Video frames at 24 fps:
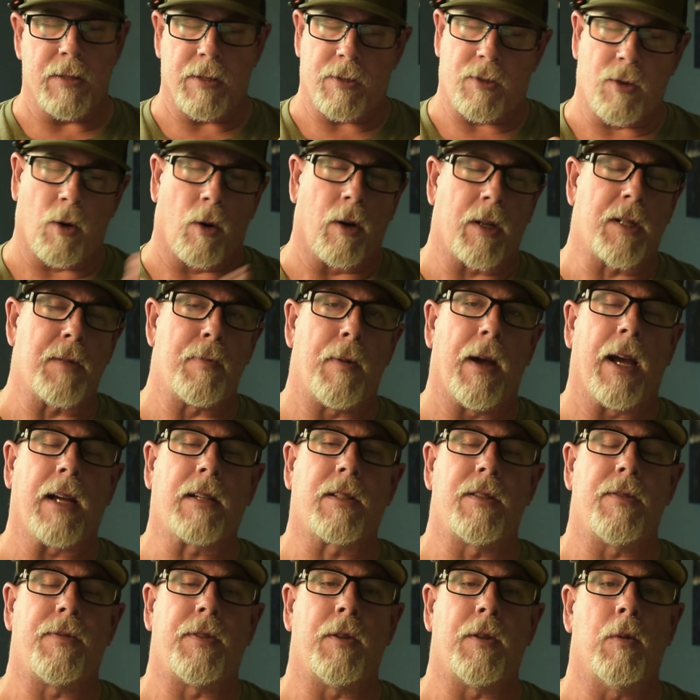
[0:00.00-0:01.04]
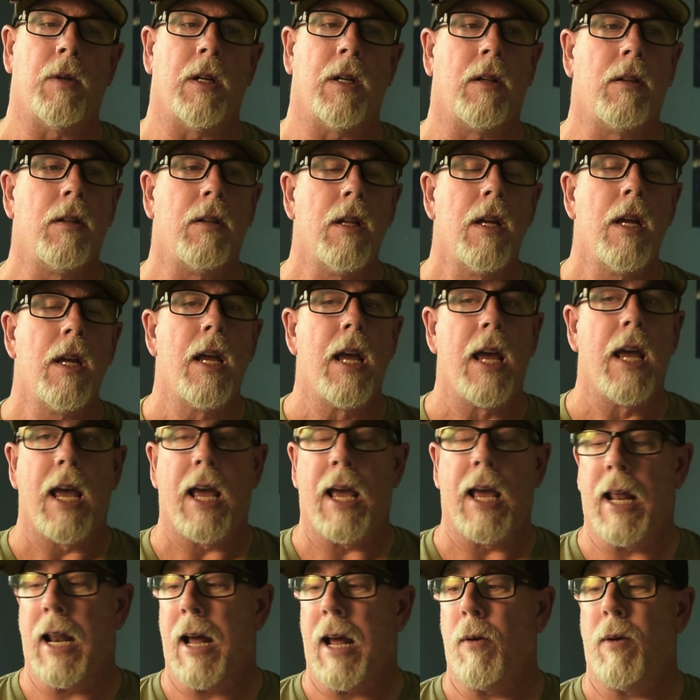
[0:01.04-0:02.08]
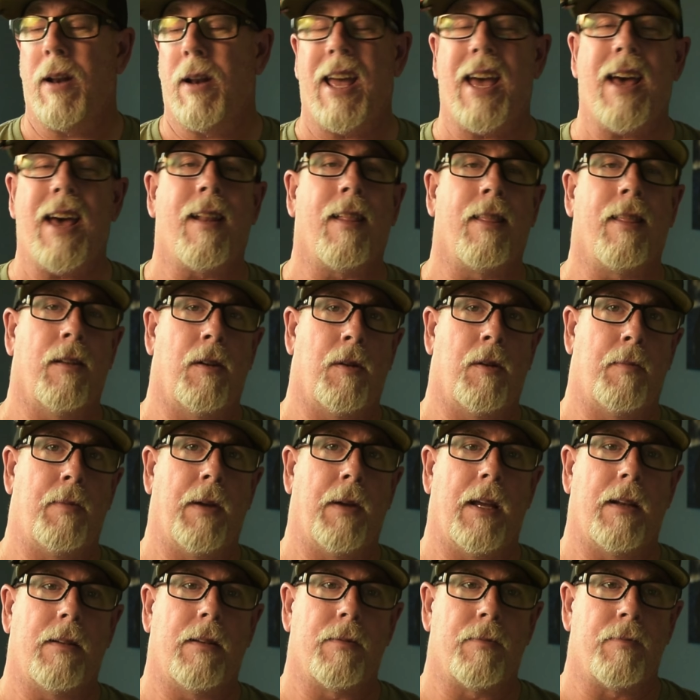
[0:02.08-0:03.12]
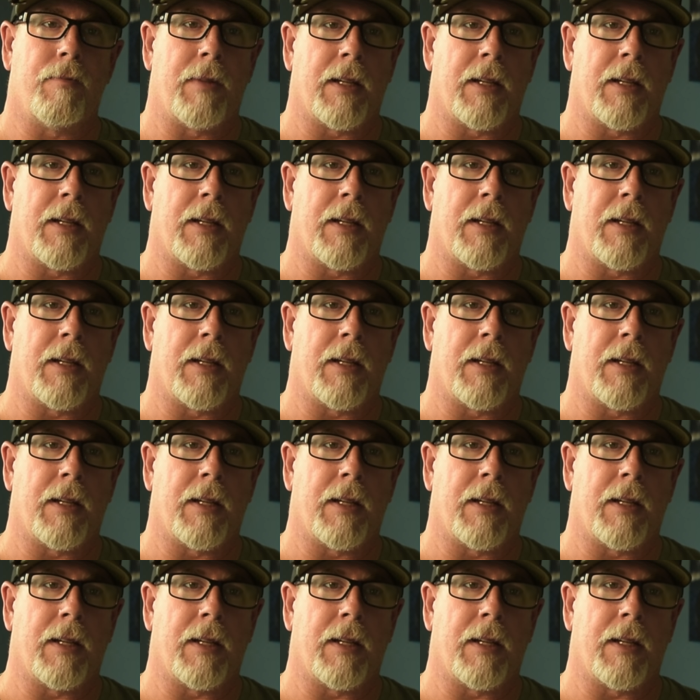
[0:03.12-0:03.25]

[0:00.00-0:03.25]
torque specs, if you will. And I would add a little bit,